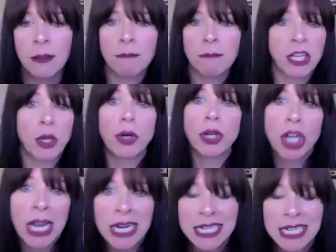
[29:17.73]
like go to
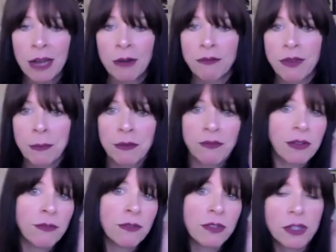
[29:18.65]
Chinatown, find my
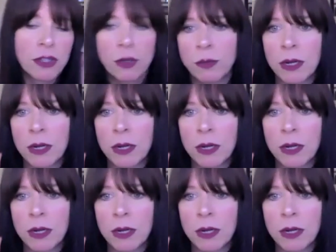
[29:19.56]
favorite soup